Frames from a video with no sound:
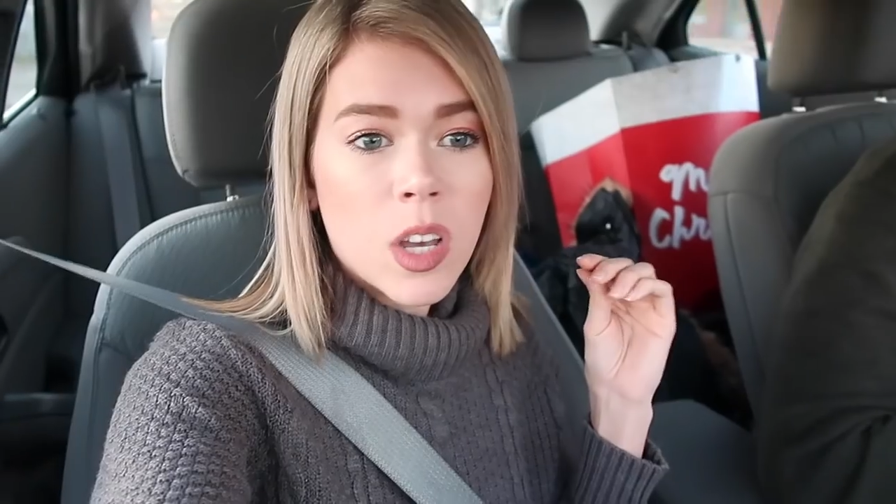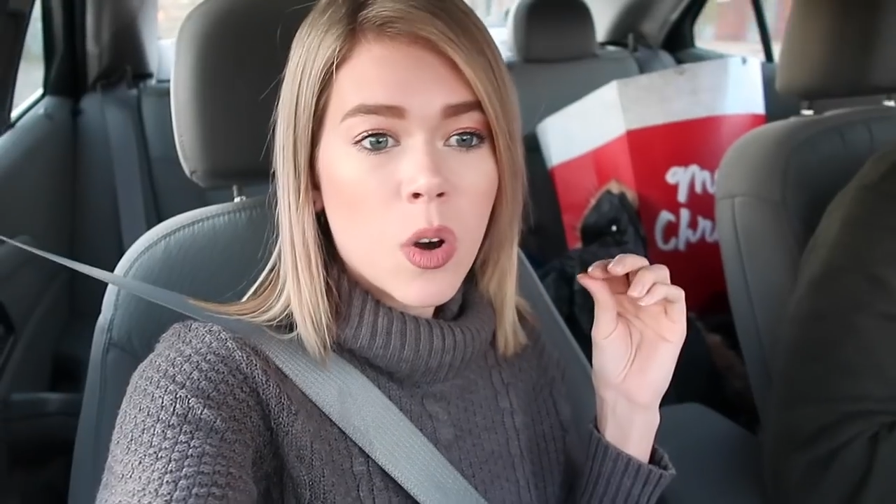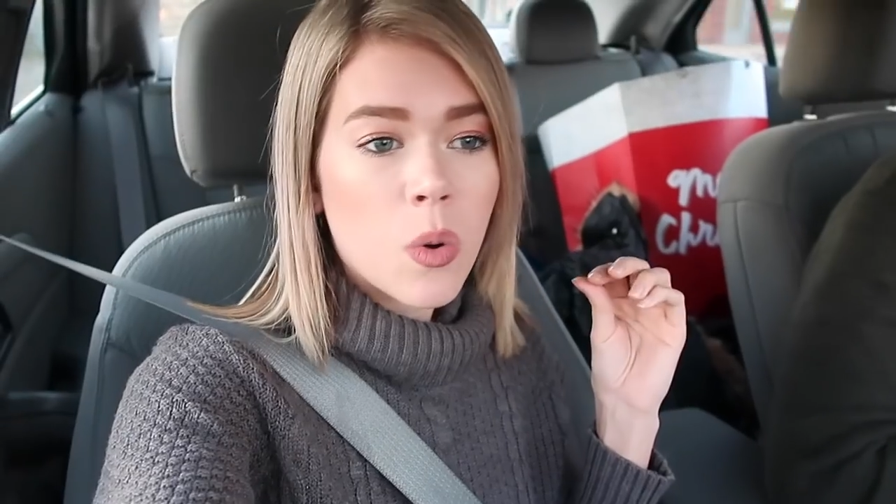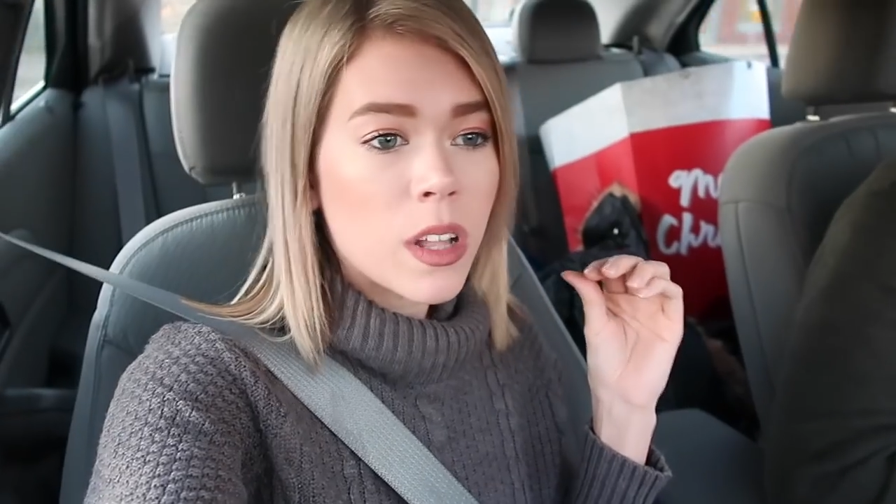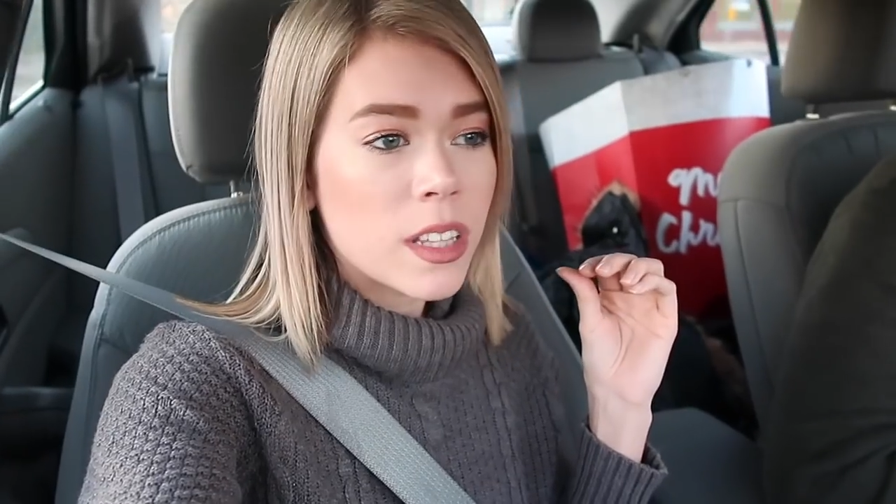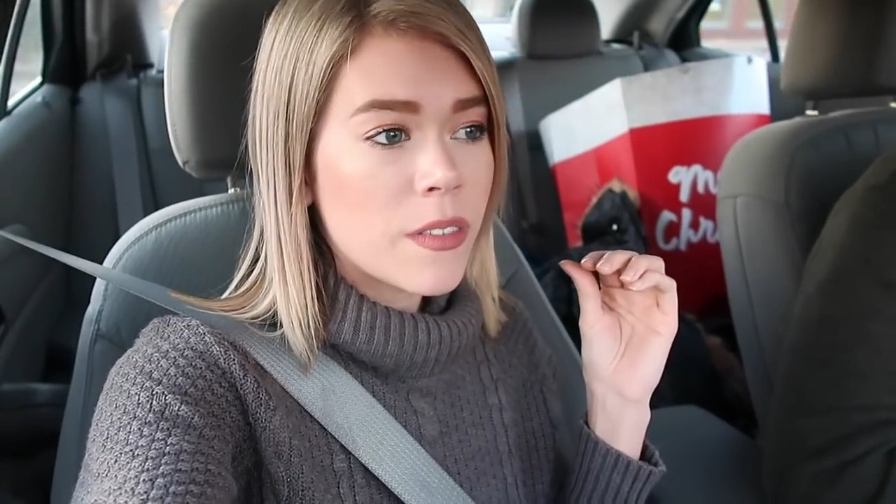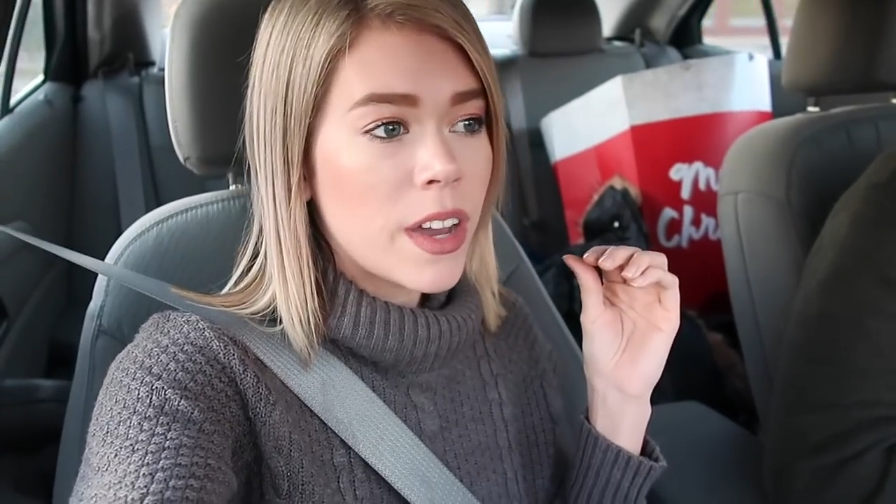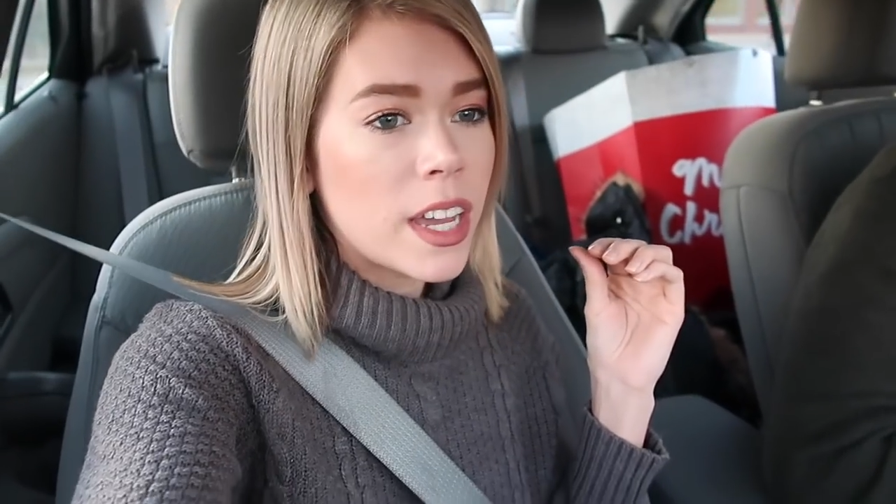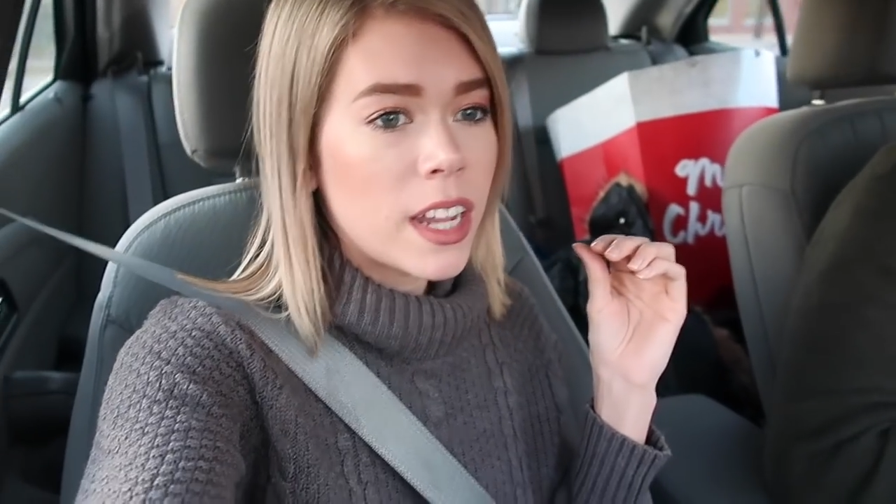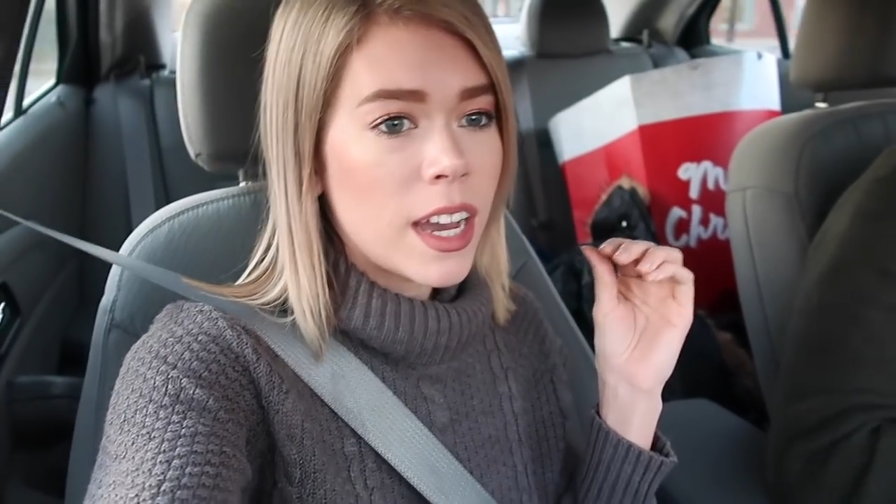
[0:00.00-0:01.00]
So
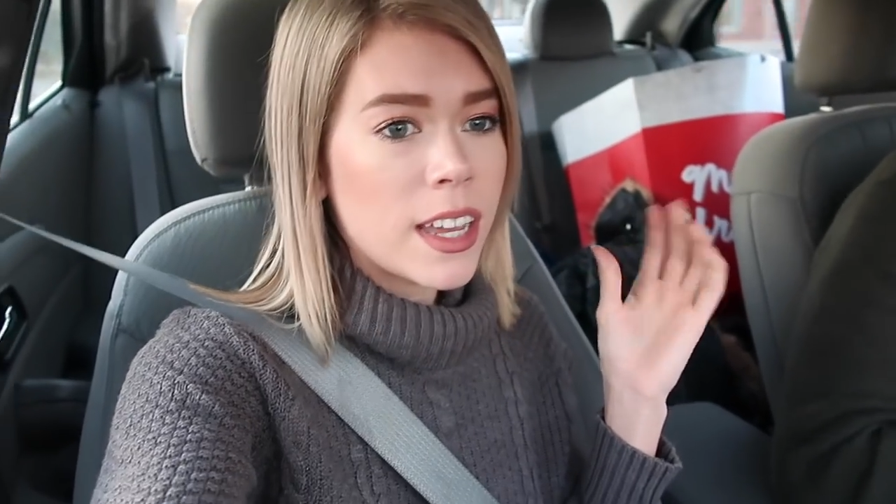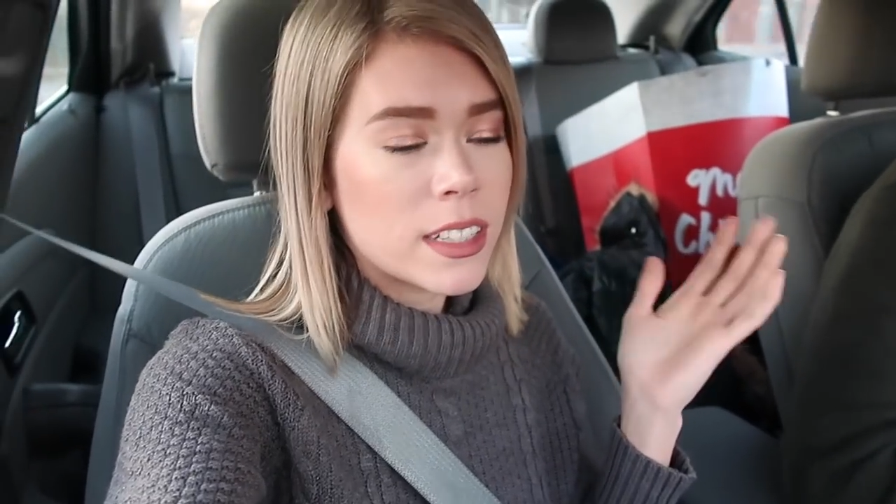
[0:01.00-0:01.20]
Levi and I,